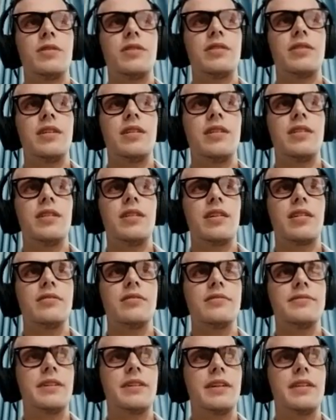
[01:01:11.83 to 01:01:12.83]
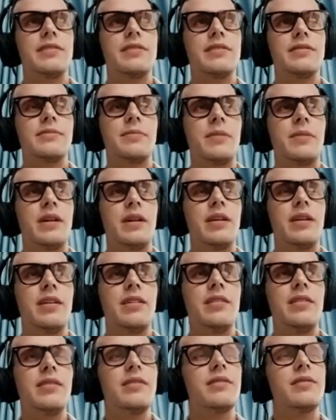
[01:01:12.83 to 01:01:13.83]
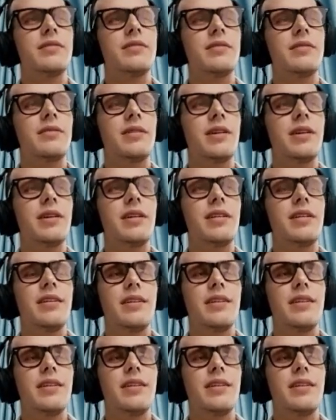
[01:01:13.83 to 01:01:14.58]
within the confines of mind, right?